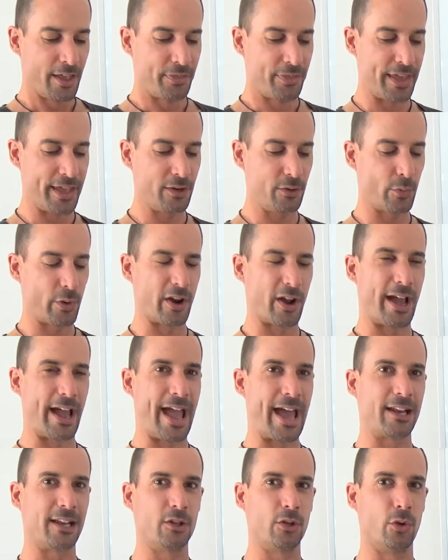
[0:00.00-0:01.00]
Then, when I
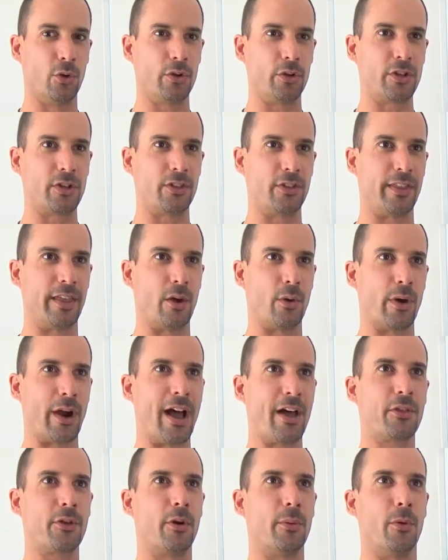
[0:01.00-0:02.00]
had a look, there were
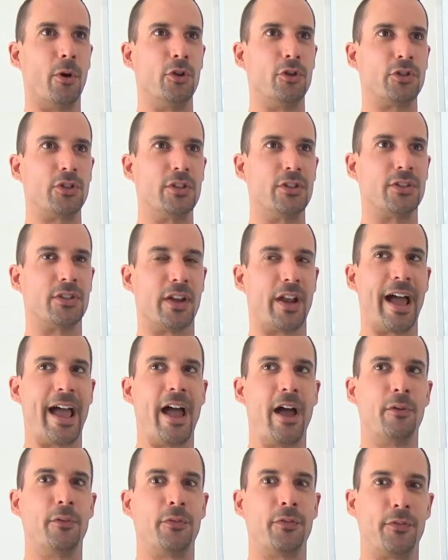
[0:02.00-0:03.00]
other emotions that I
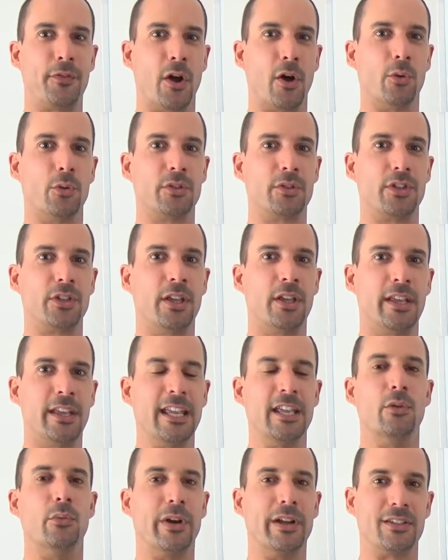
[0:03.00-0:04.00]
have felt
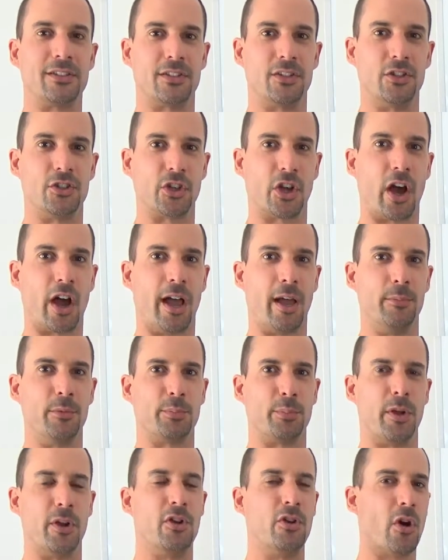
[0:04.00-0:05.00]
in recent times,
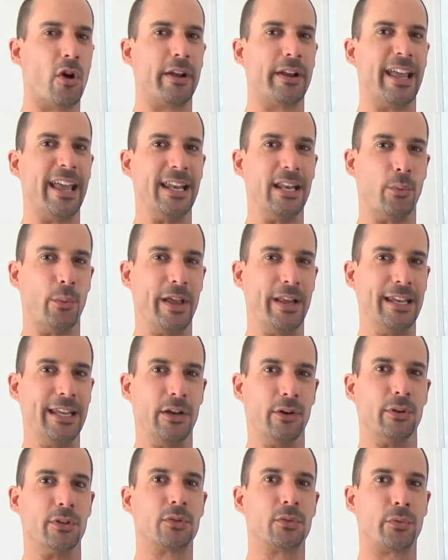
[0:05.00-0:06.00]
but not anywhere
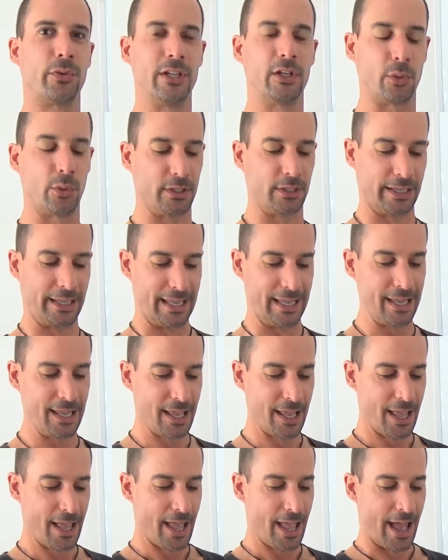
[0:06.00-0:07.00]
near as
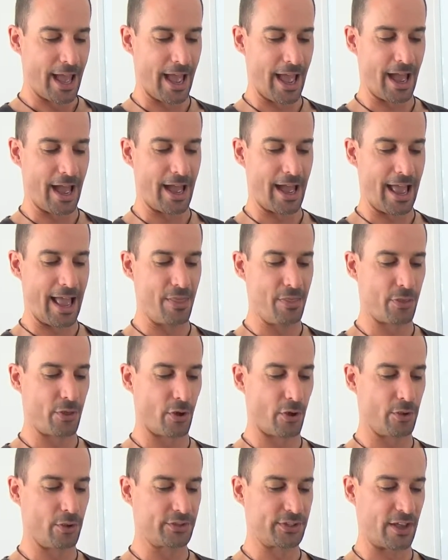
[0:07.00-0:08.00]
frequently. Uh, and
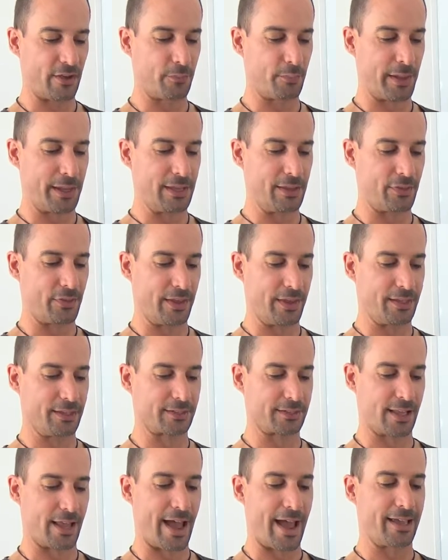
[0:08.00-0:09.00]
those have been
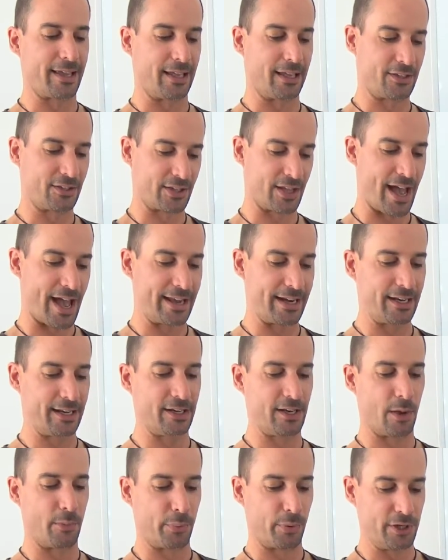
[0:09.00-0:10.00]
things like
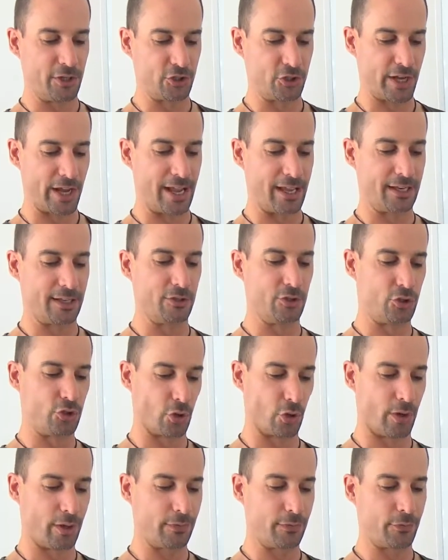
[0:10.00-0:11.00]
excited, appreciated,
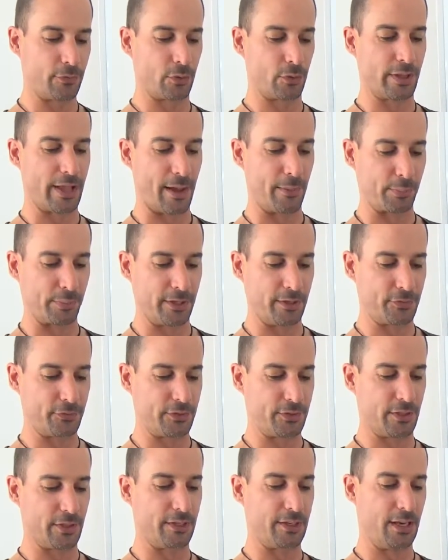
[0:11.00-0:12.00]
joyful,
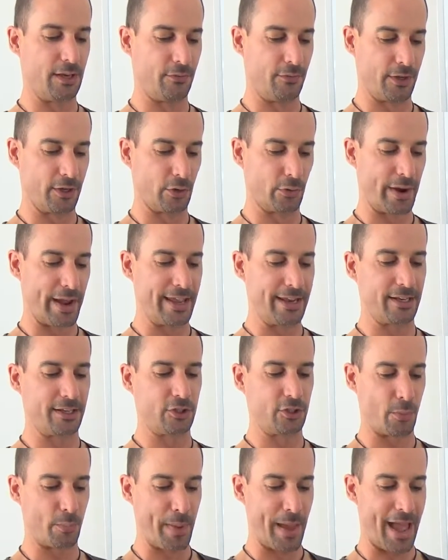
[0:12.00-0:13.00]
uplifted,
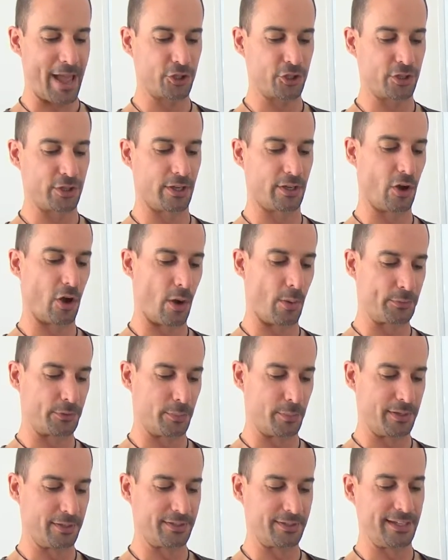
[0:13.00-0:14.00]
invigorated, compassionate,
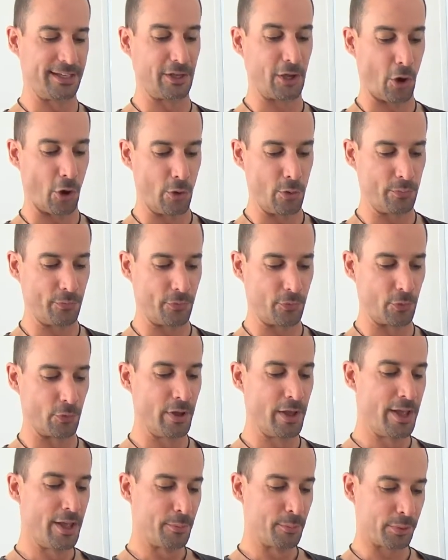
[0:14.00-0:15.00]
optimistic,
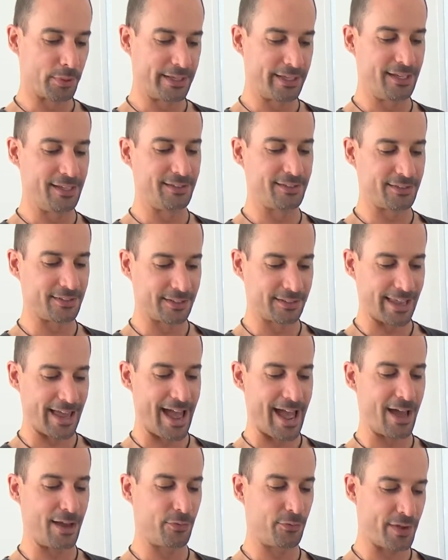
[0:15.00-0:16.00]
hopeful, pleased,
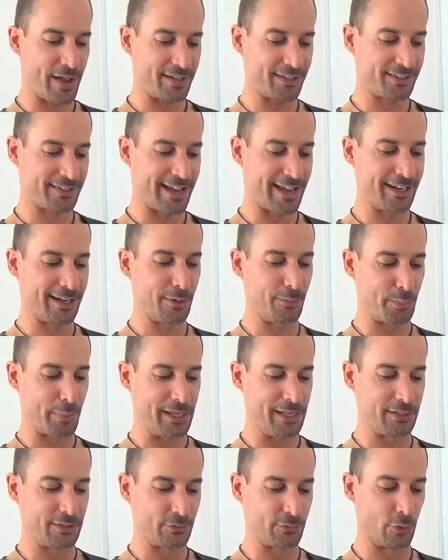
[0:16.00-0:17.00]
glad, fascinated,
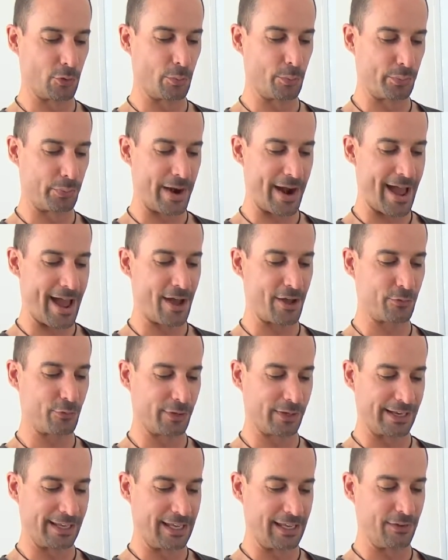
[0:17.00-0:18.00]
peaceful, proud,
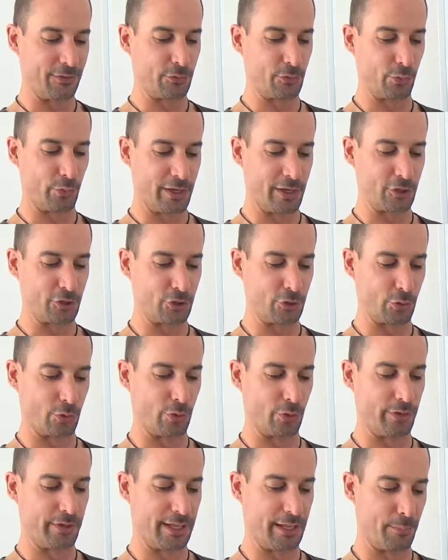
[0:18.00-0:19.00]
relieved,
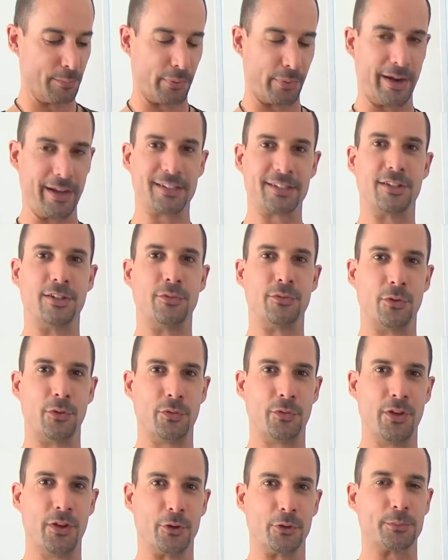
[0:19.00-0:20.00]
reassured, impressed, and
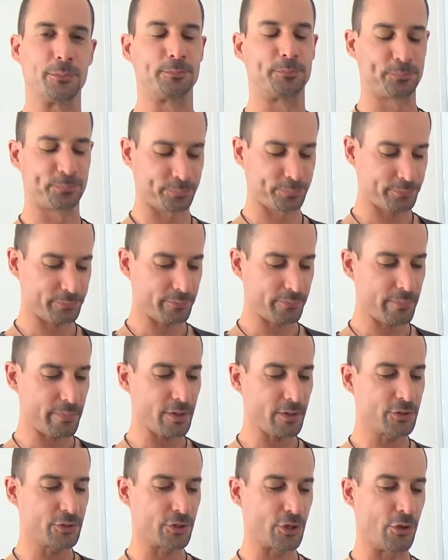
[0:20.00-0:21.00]
fulfilled.
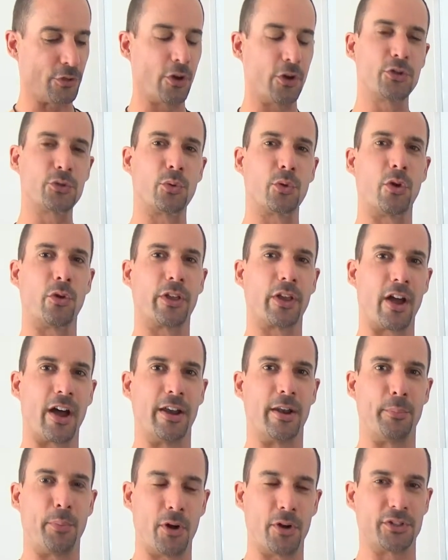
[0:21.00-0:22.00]
So, those were all the
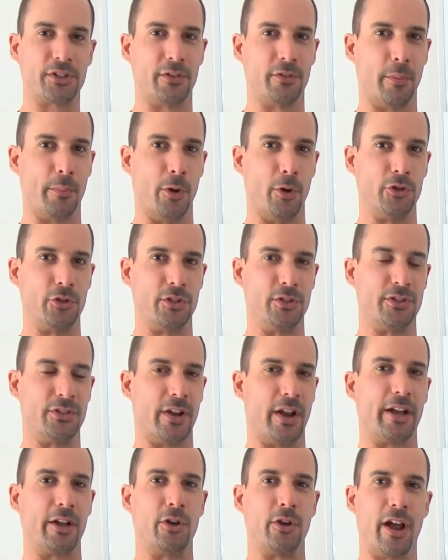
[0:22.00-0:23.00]
kind of positive emotions
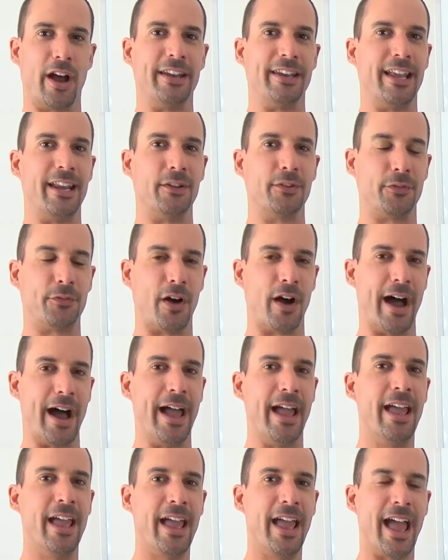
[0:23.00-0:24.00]
that I could
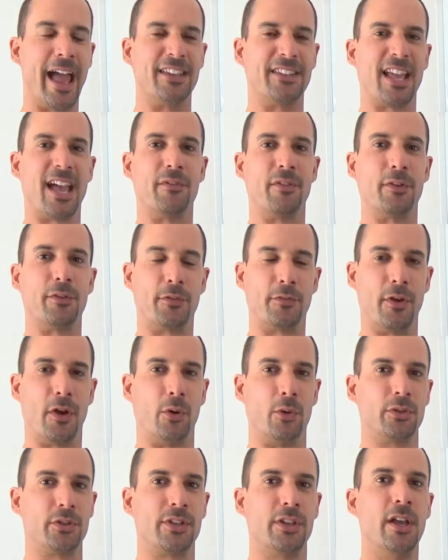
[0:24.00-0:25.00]
identify as having
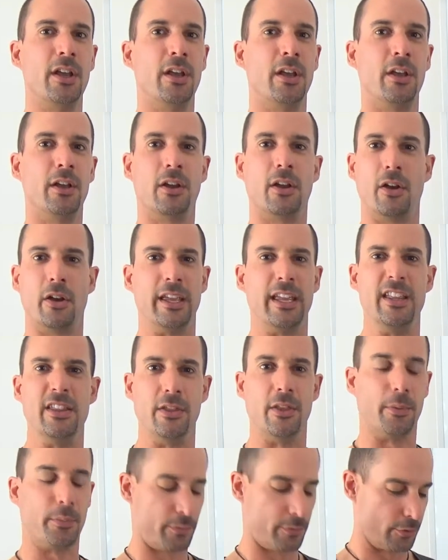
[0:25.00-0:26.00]
felt
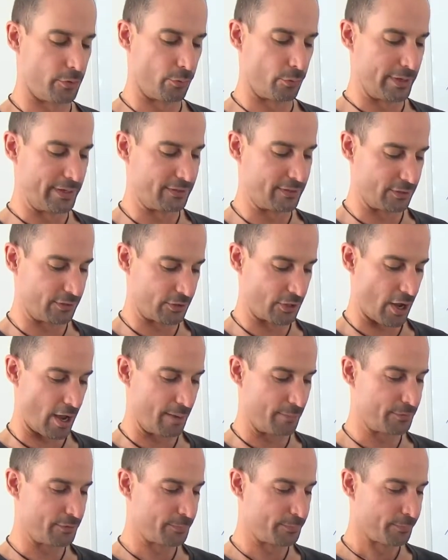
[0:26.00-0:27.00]
in the, the recent
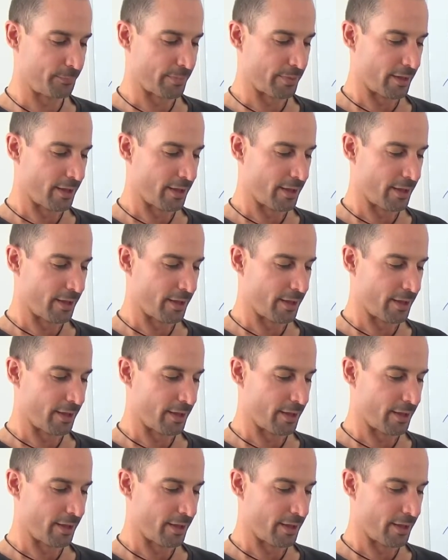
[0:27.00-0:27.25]
times.